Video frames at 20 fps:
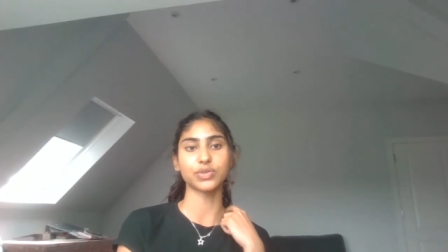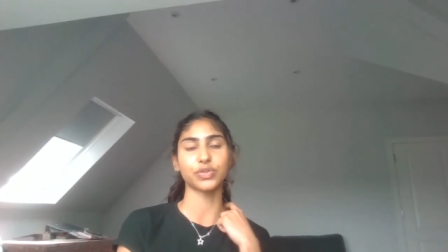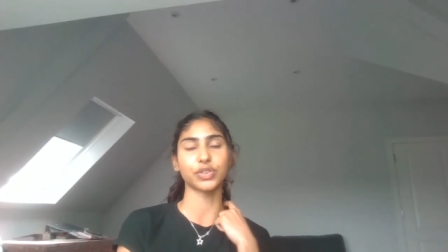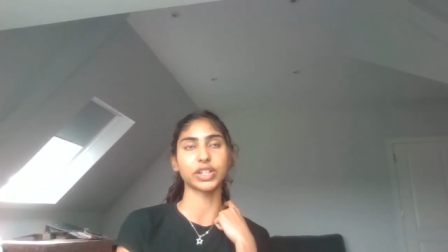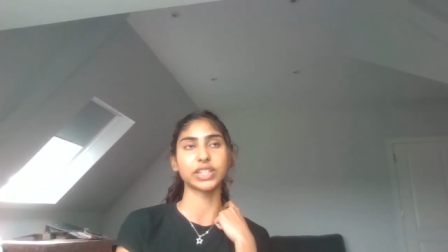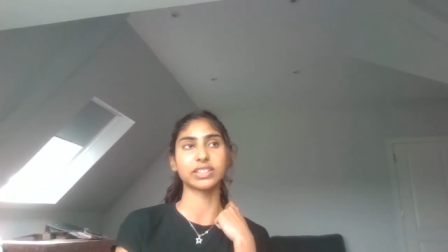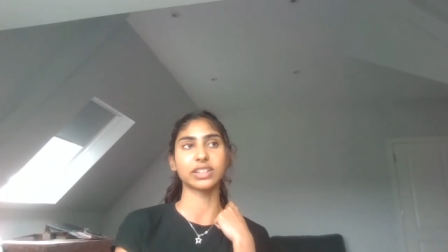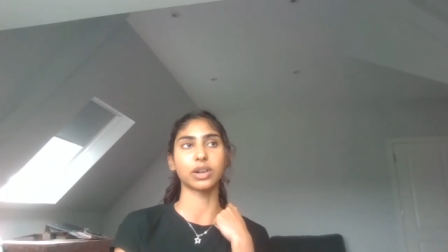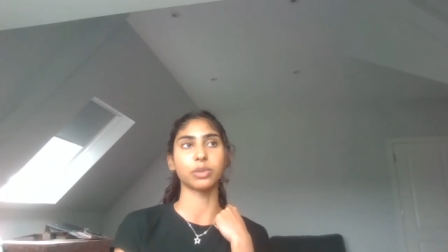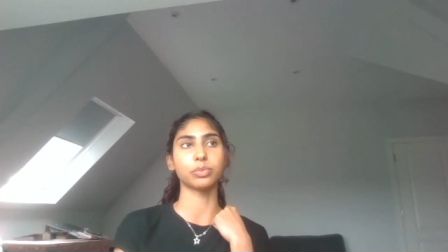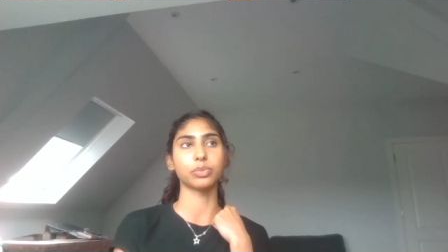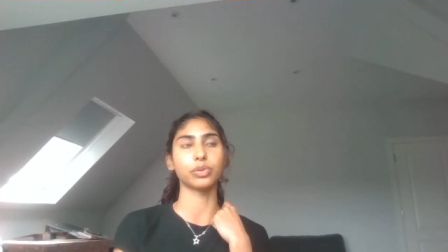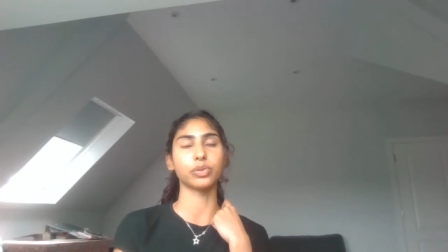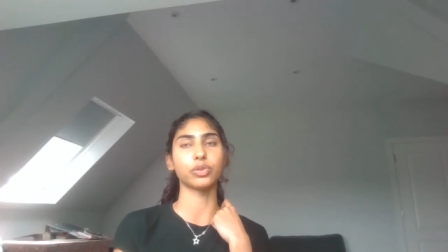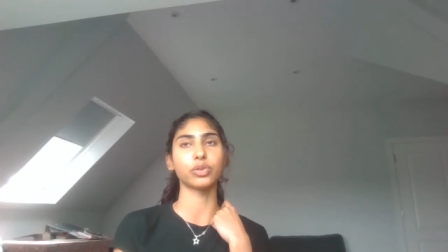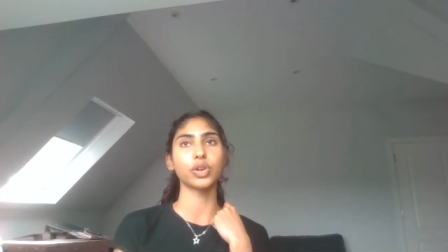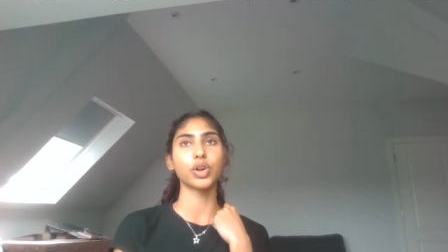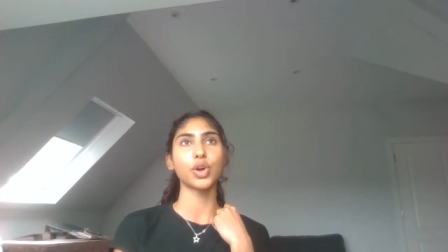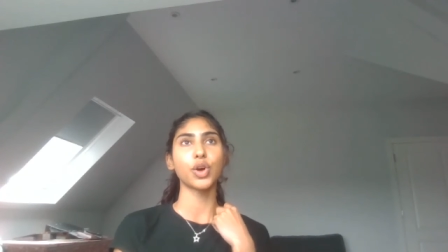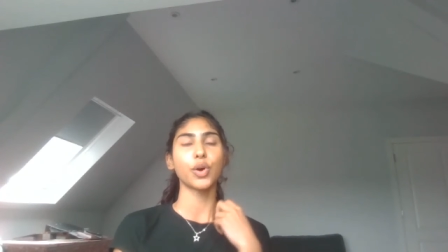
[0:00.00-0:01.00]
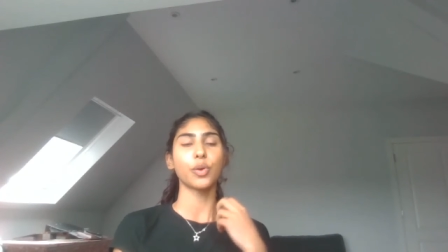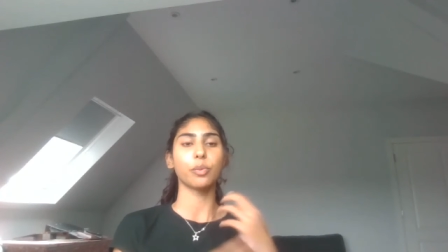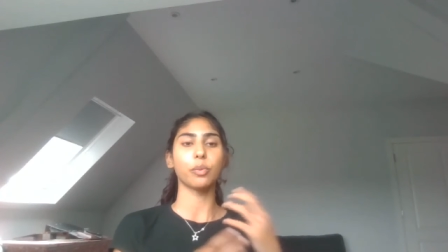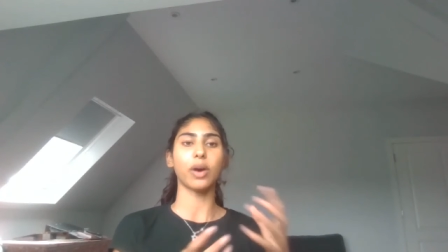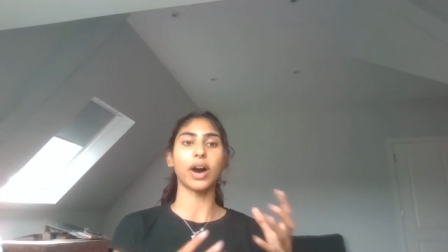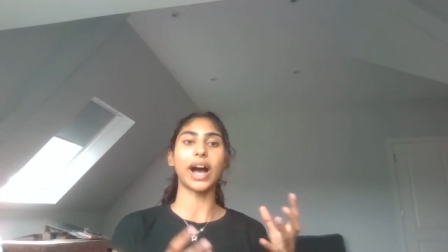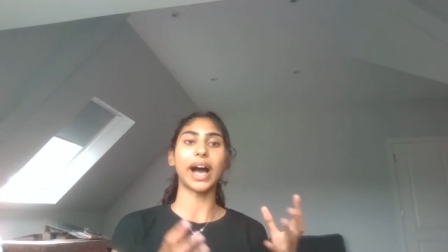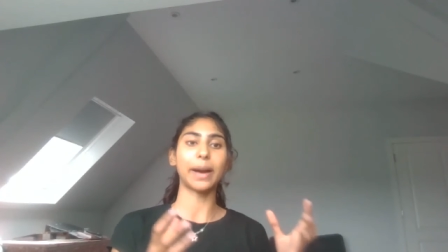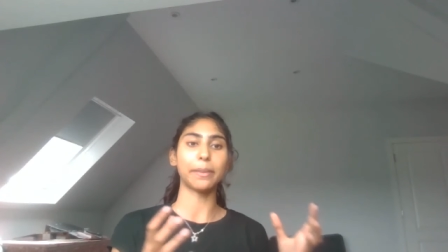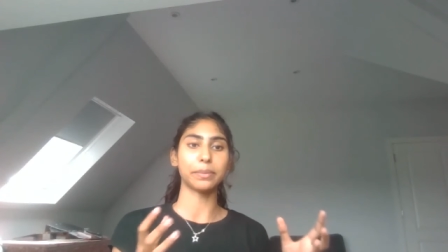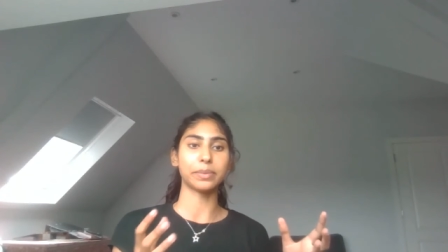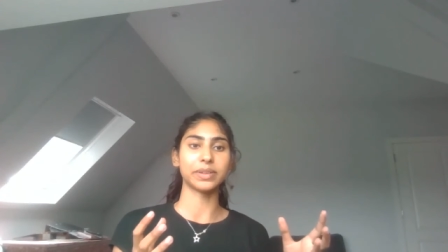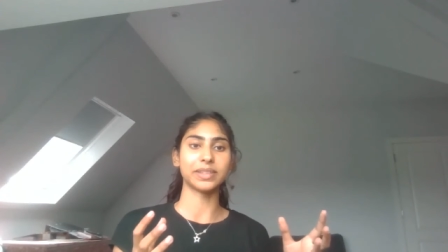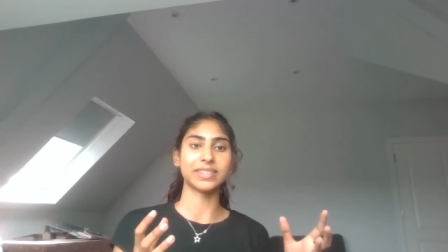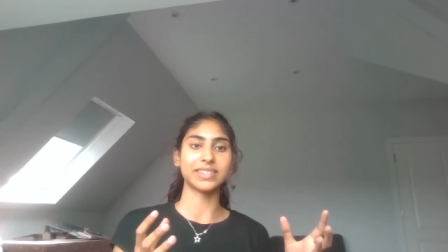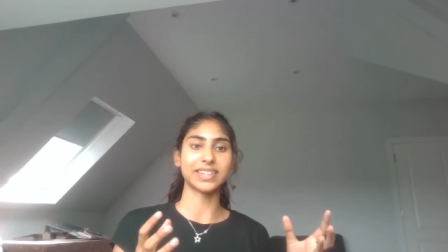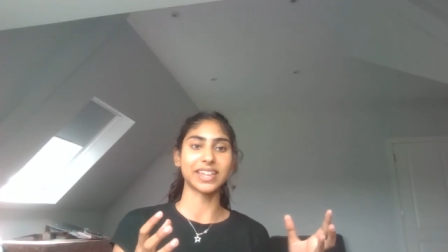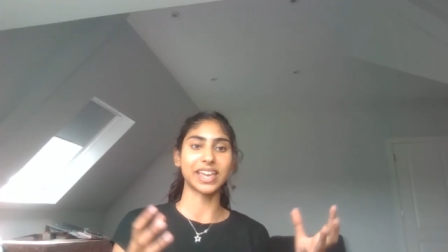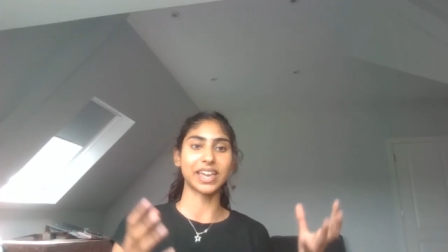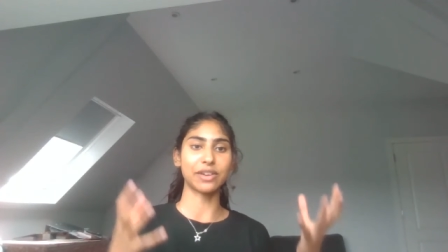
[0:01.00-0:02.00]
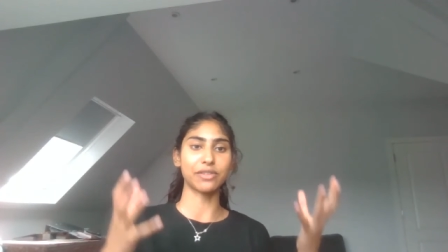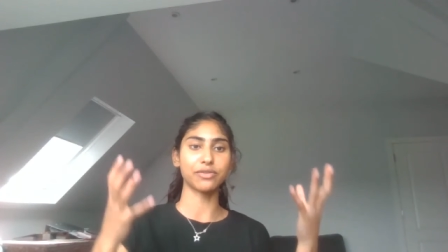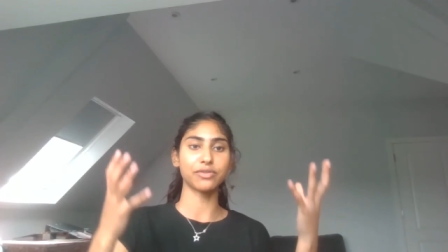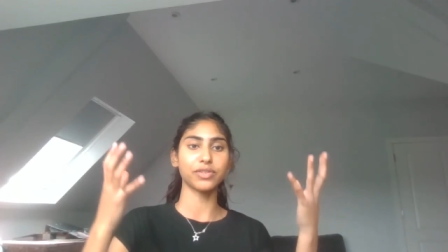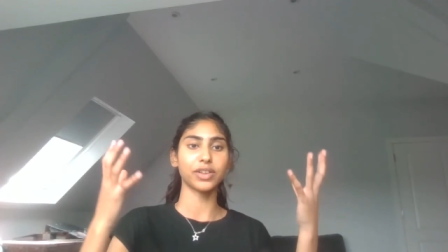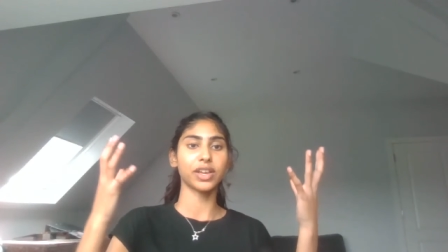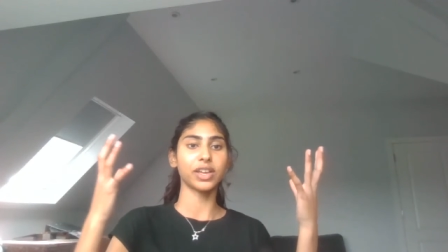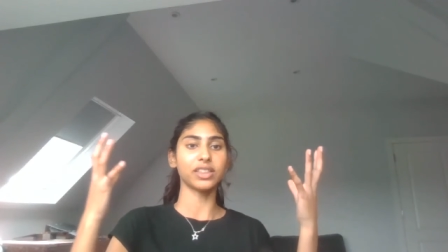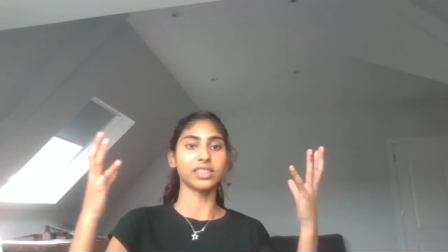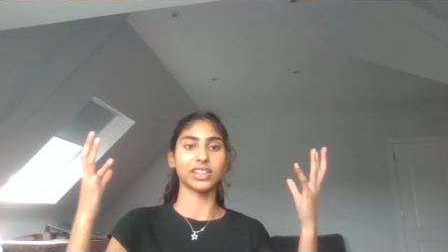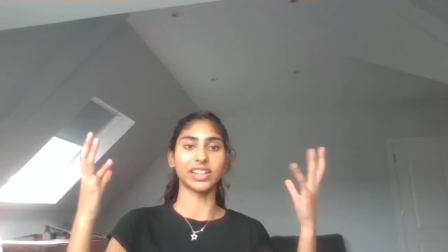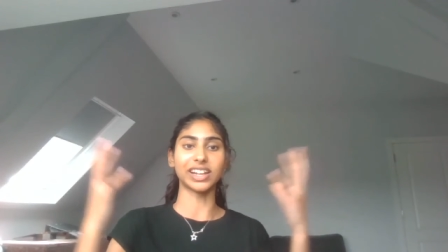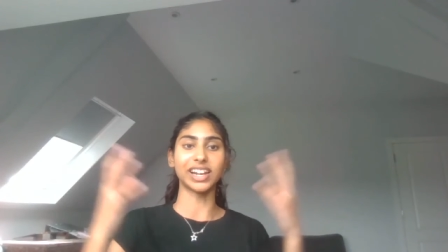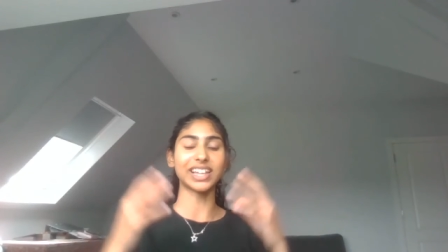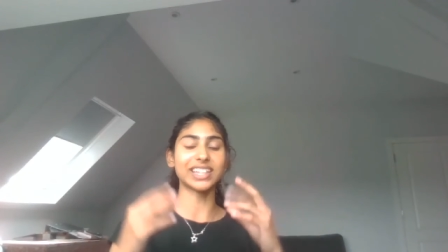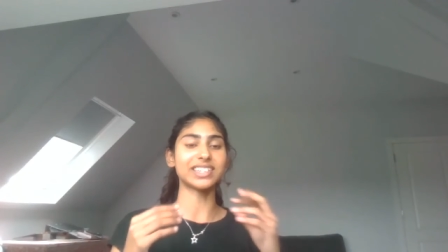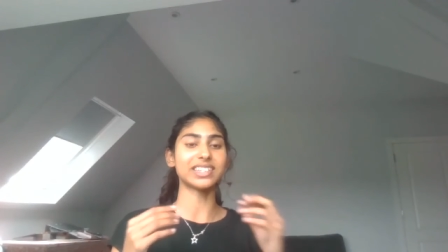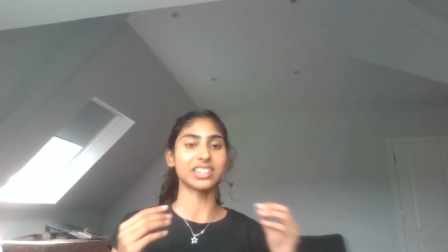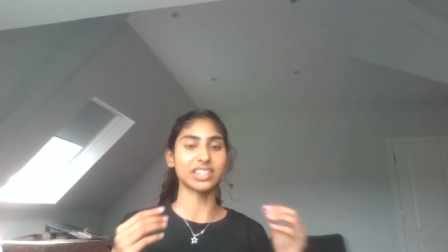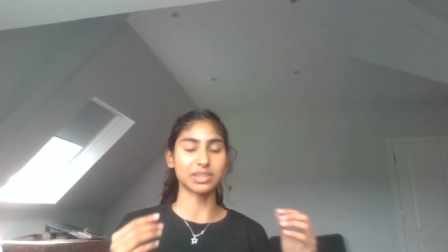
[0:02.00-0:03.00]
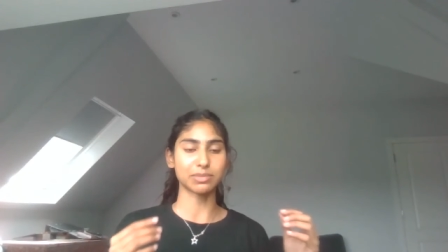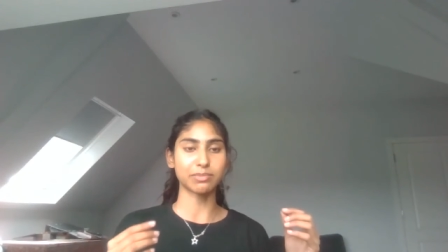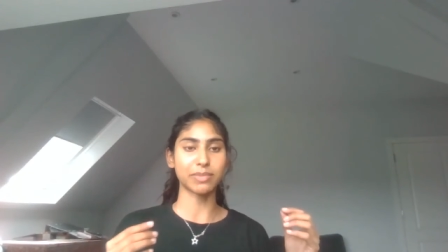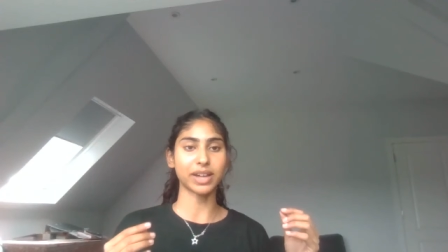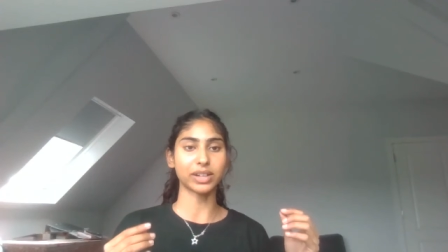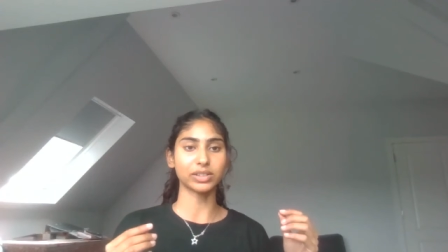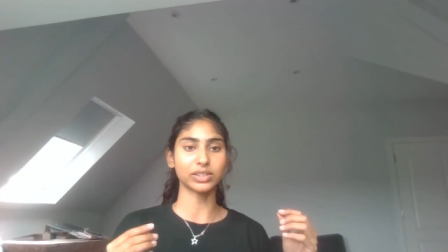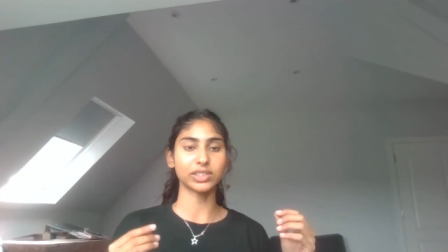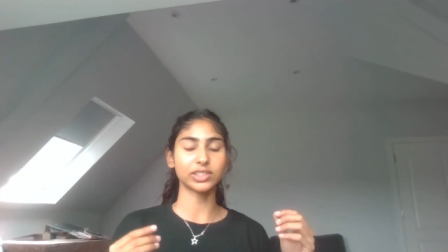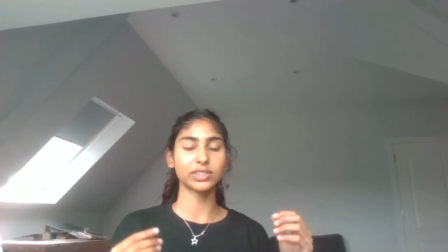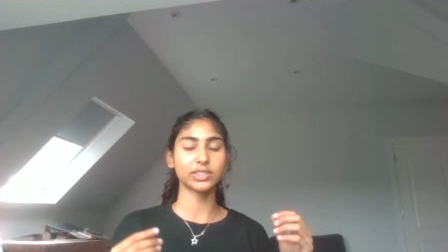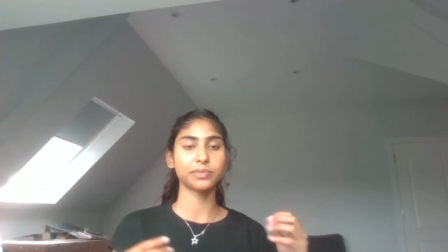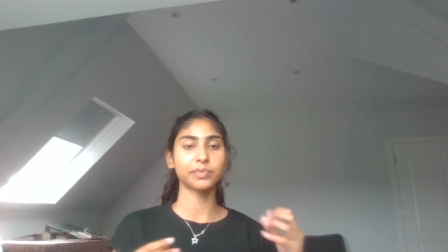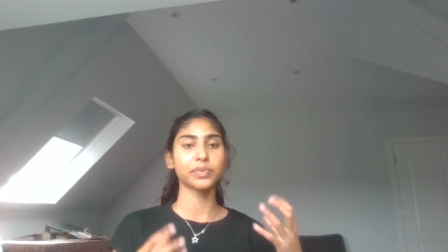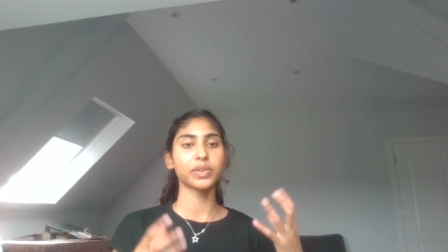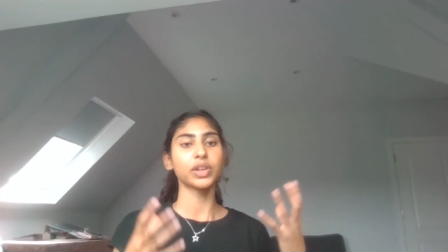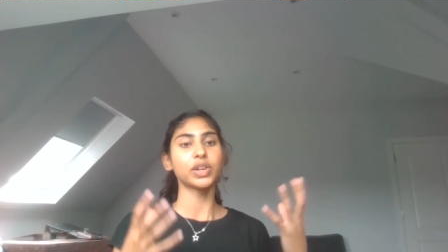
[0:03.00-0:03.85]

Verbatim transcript: For example, what happens if the glaciers melt?